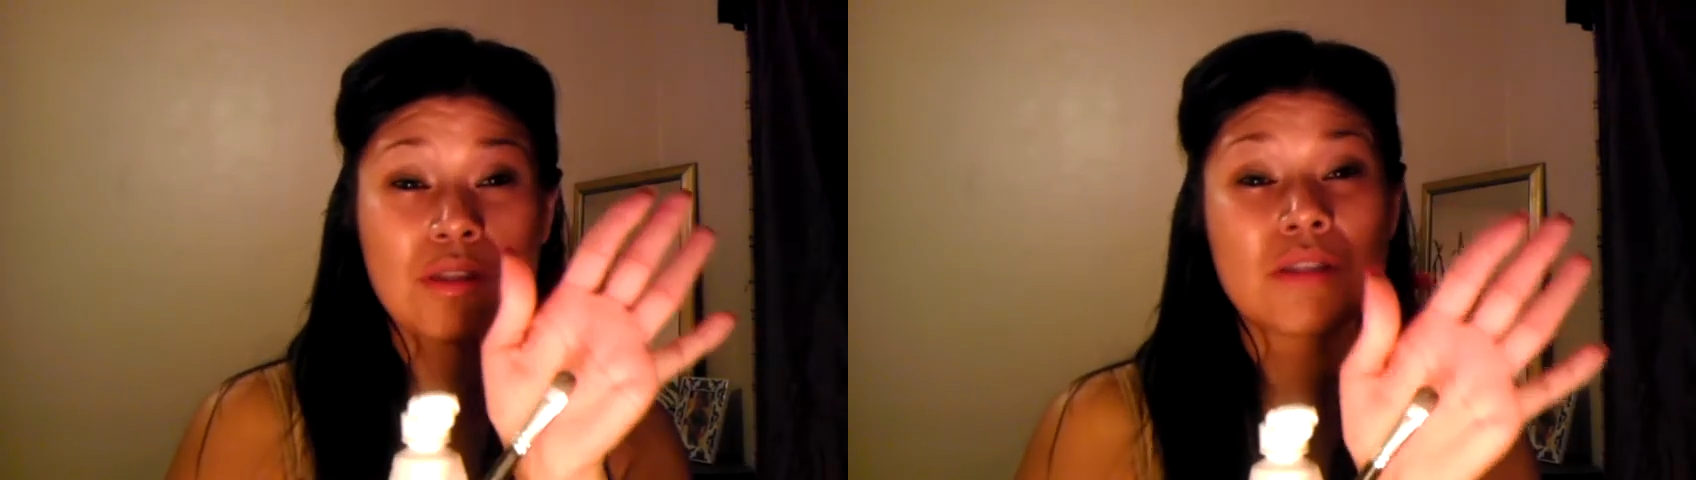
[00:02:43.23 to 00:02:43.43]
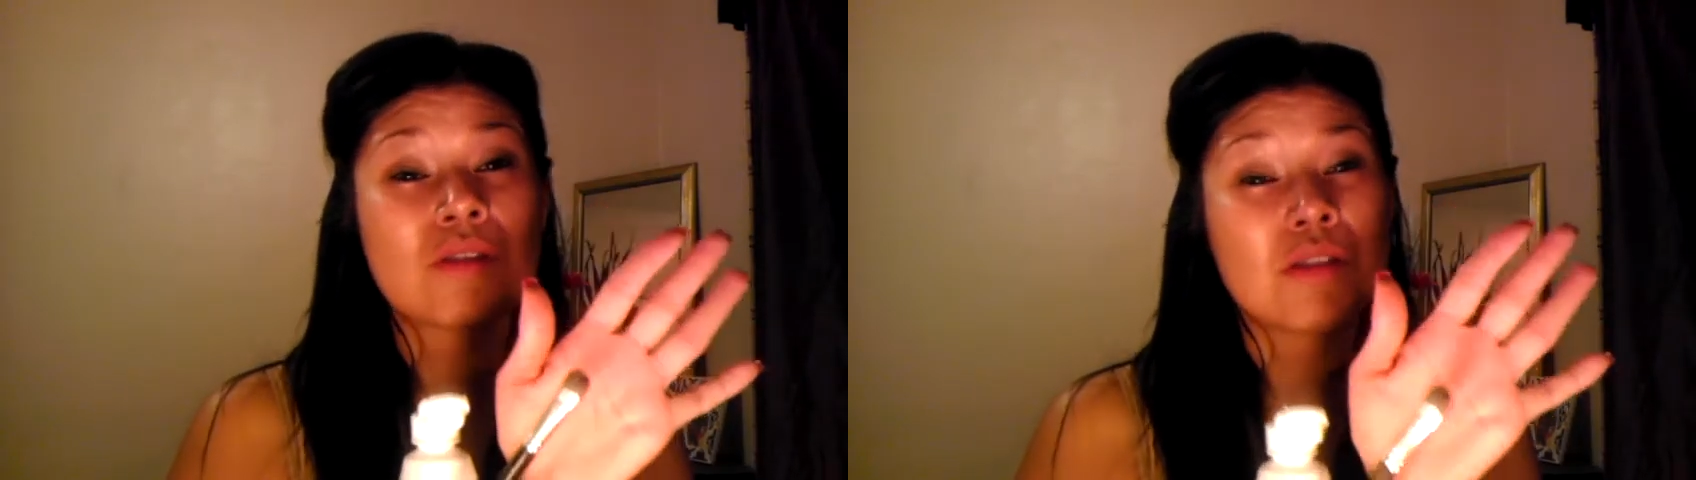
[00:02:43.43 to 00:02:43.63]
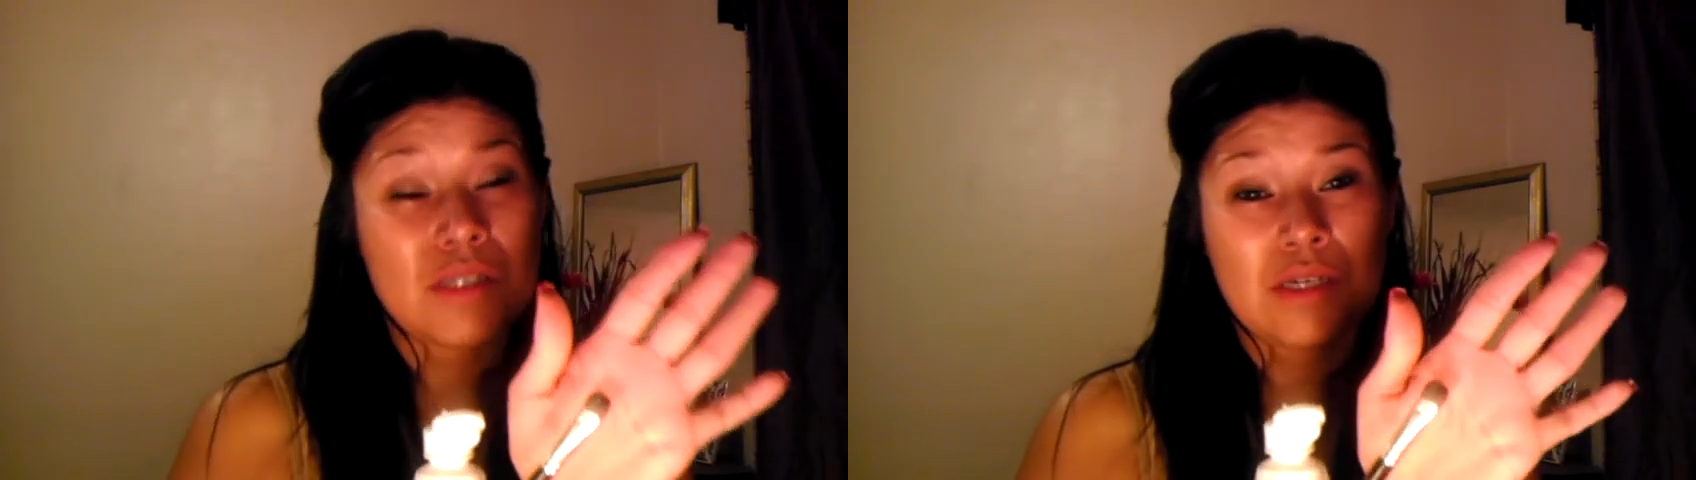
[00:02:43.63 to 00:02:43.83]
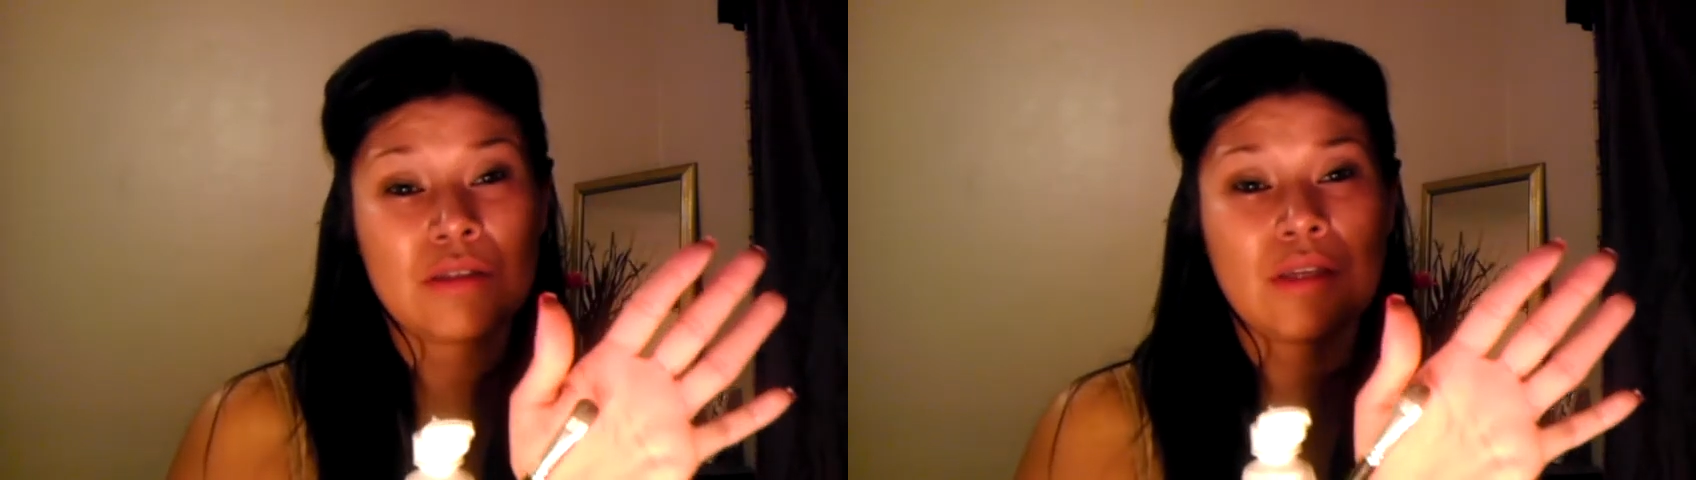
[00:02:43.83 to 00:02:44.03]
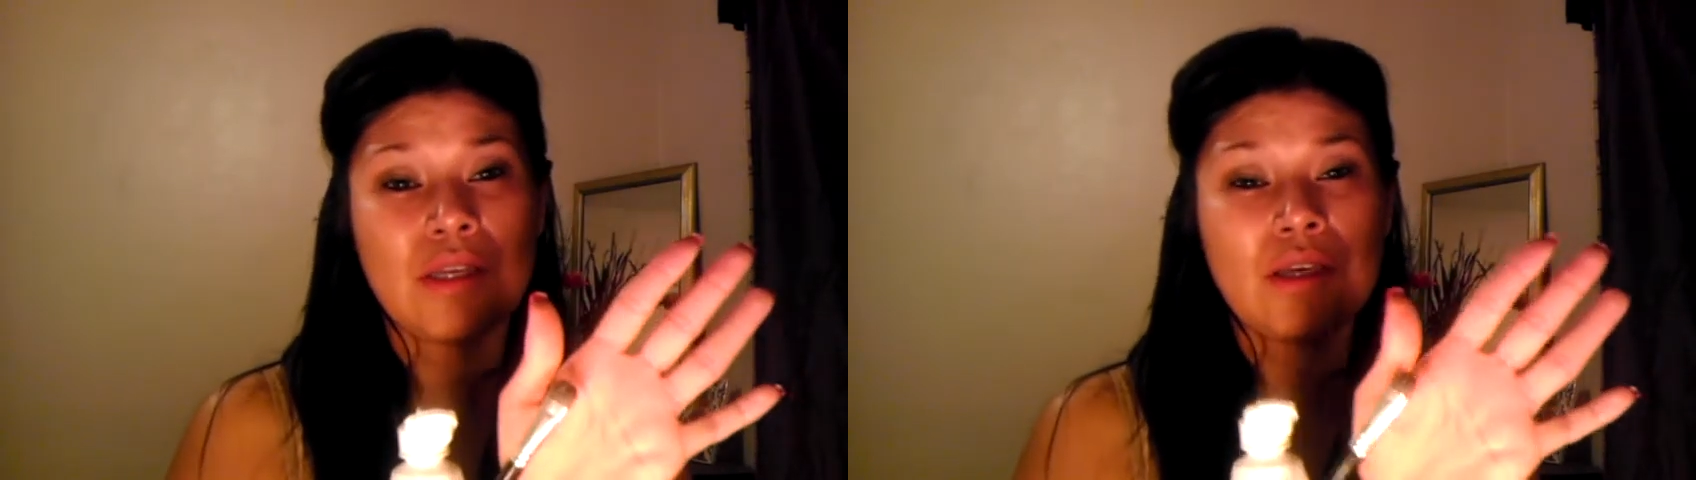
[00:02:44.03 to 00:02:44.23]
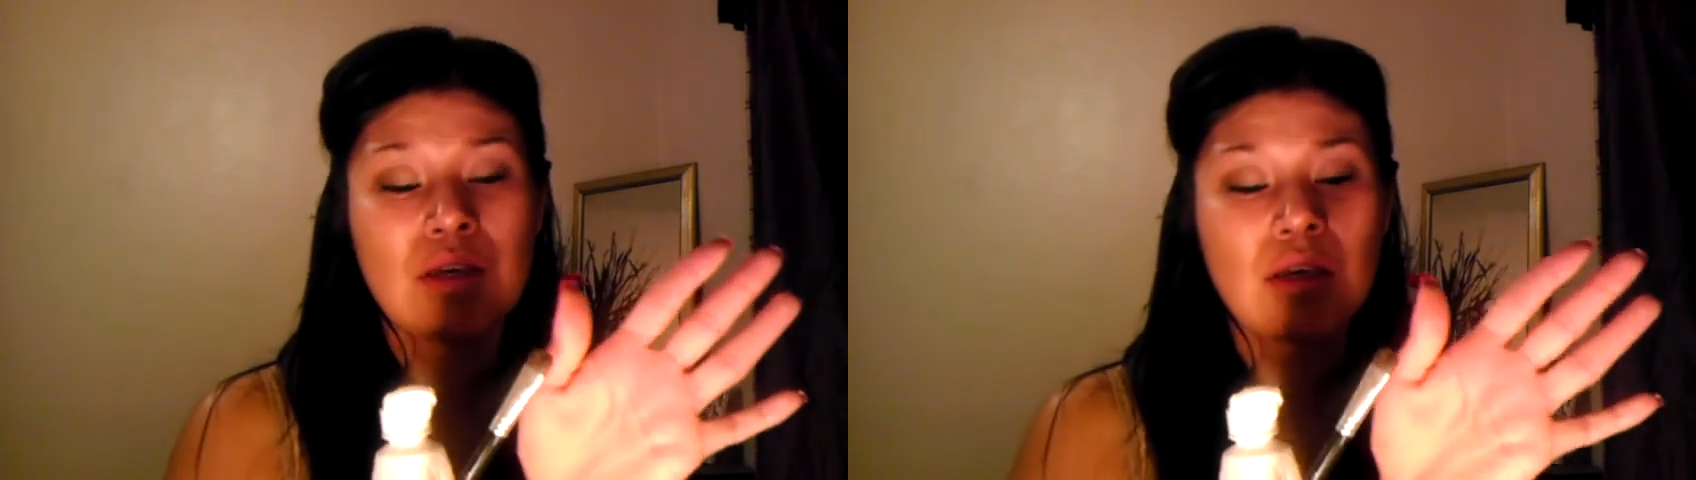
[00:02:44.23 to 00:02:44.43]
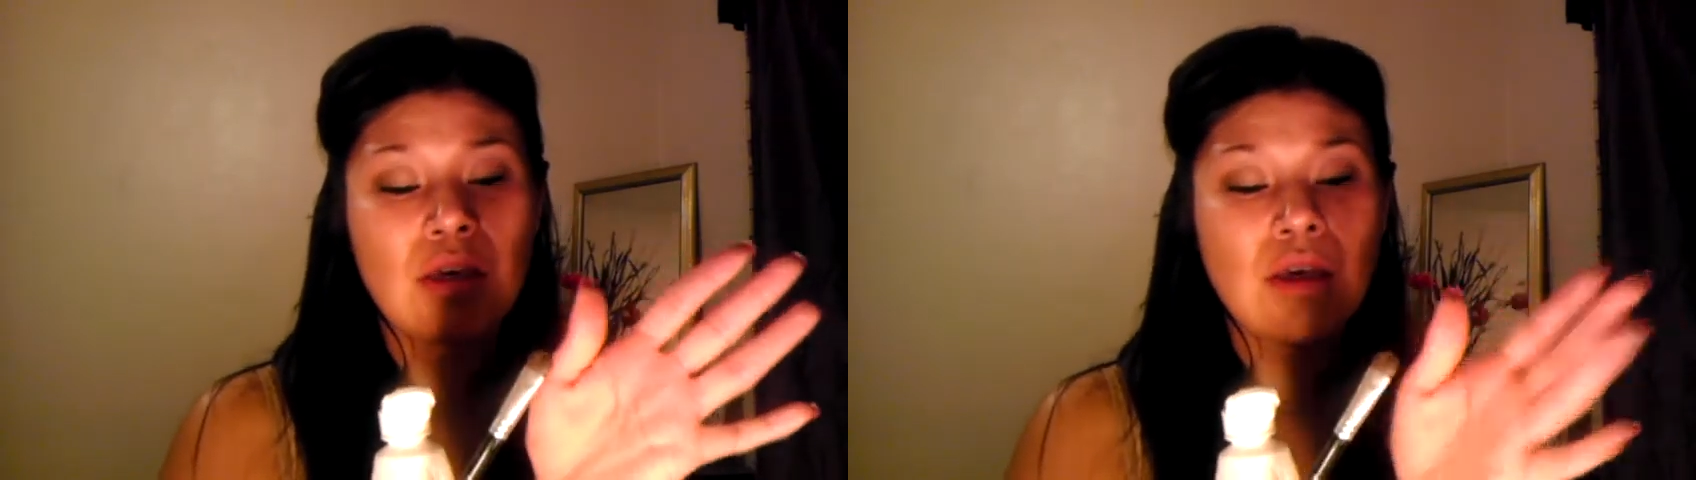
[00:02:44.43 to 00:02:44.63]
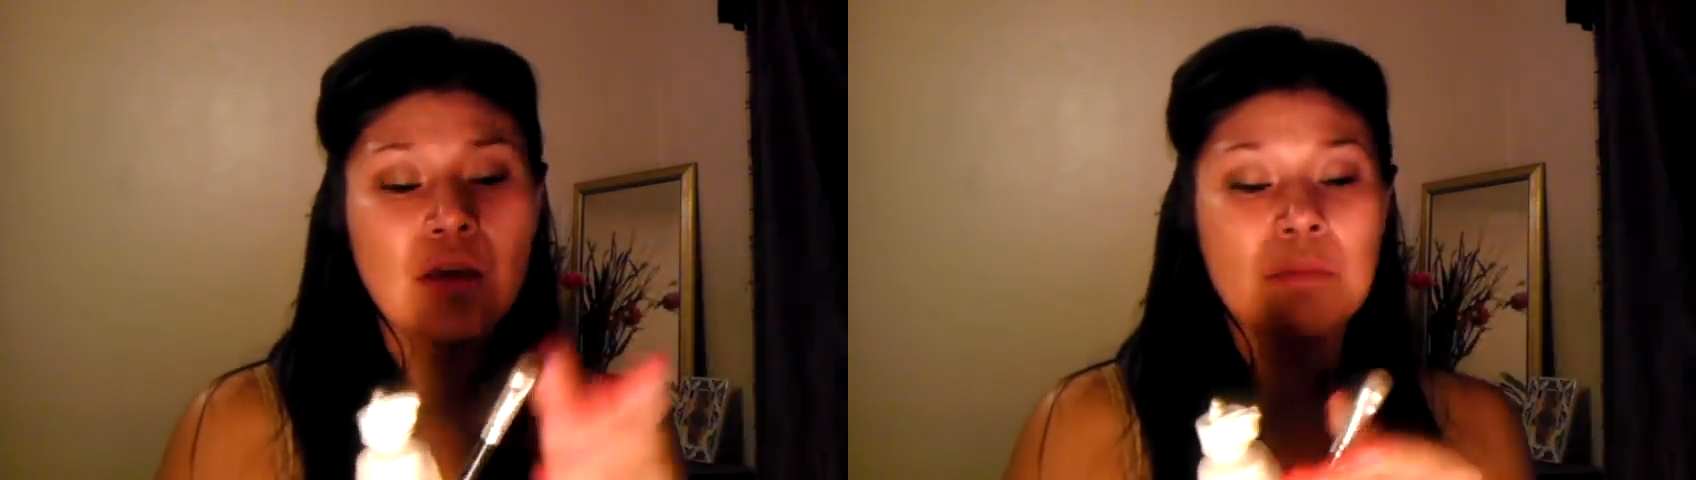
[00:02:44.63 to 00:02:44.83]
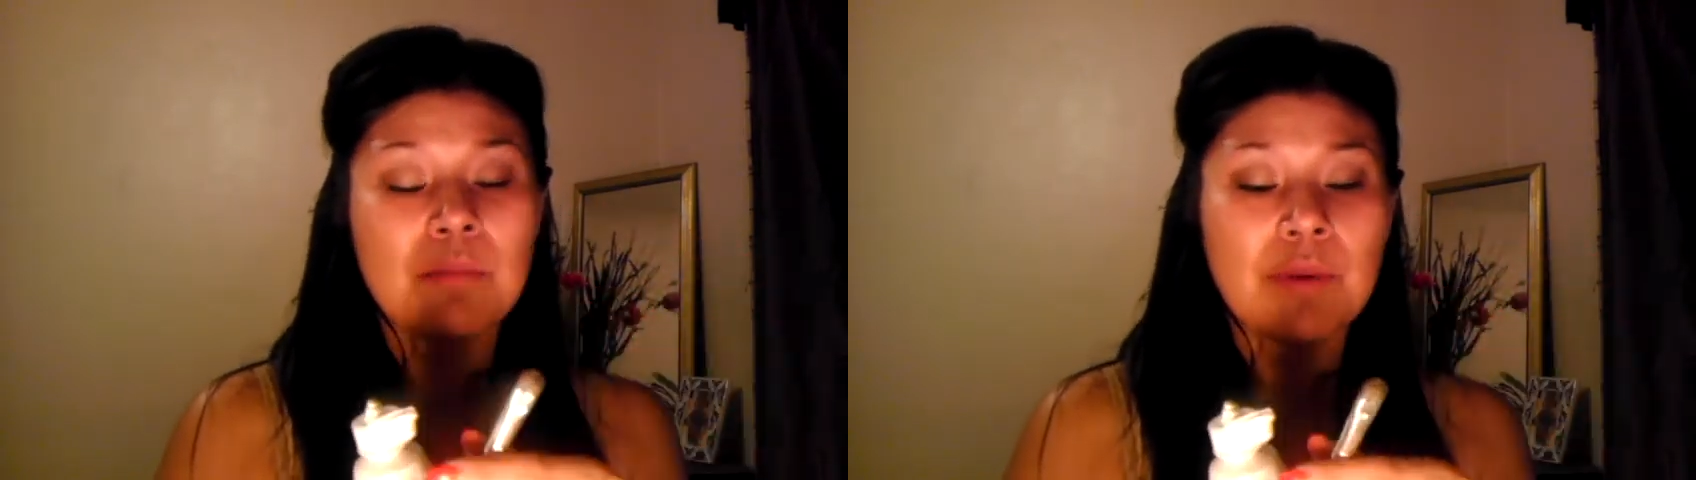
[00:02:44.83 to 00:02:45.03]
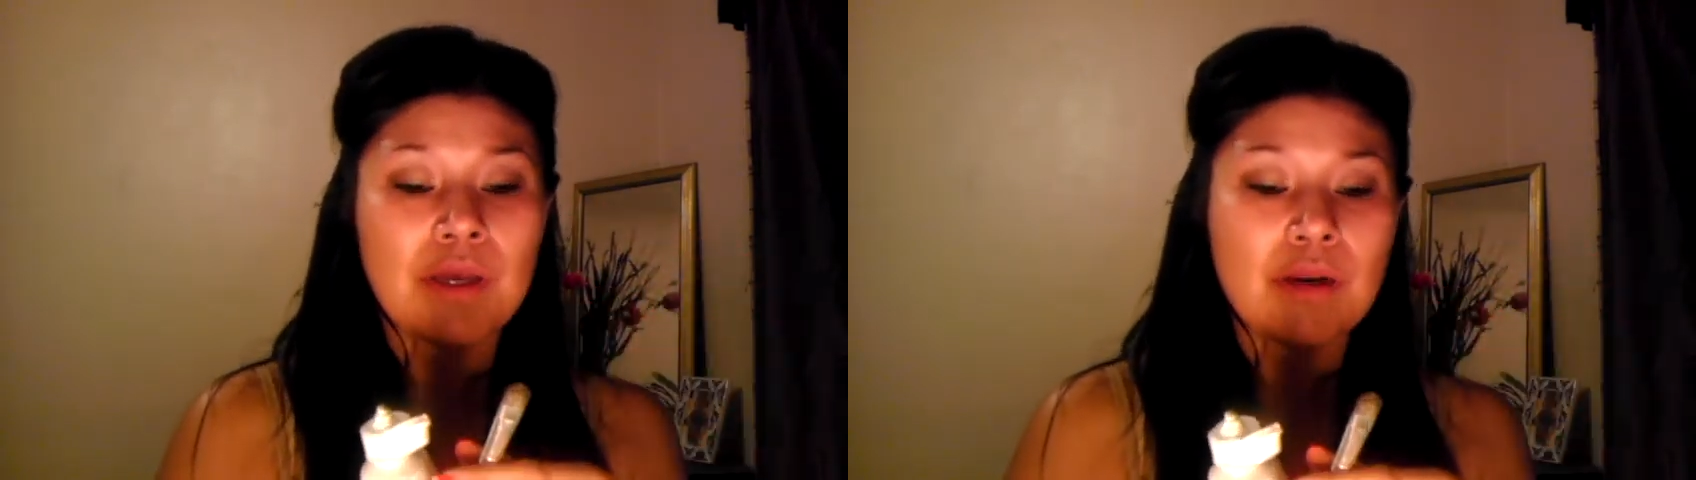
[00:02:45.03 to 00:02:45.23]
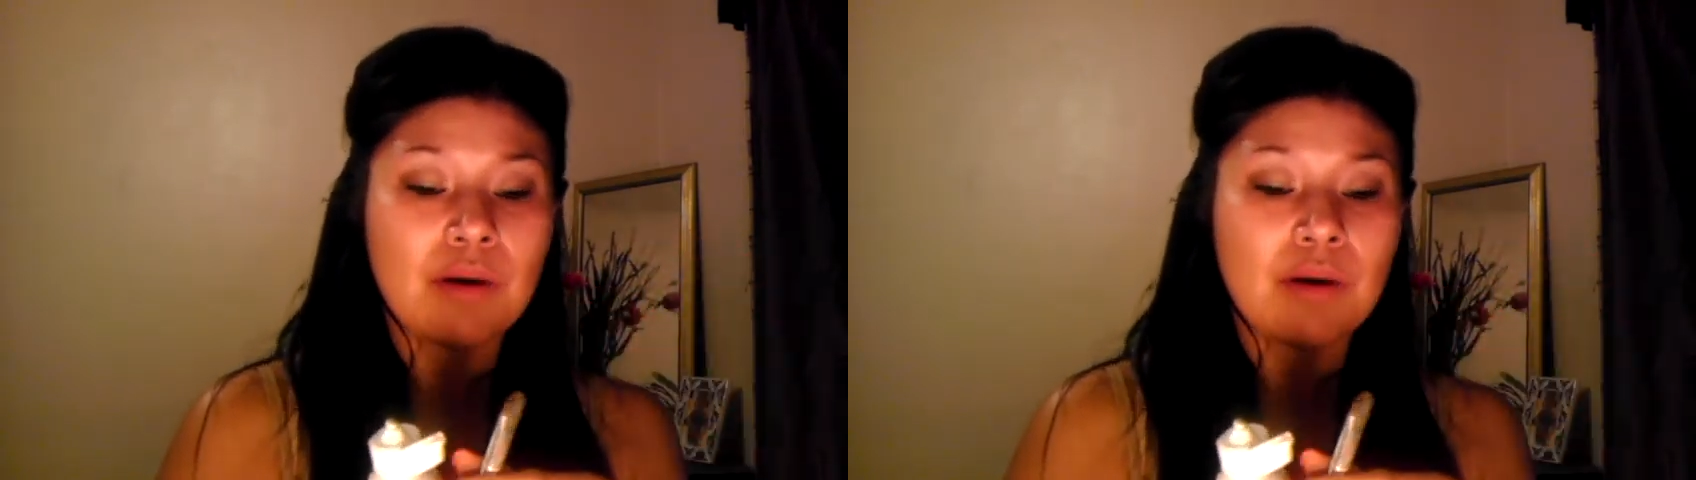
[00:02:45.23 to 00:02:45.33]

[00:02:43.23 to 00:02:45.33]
that's the technique, but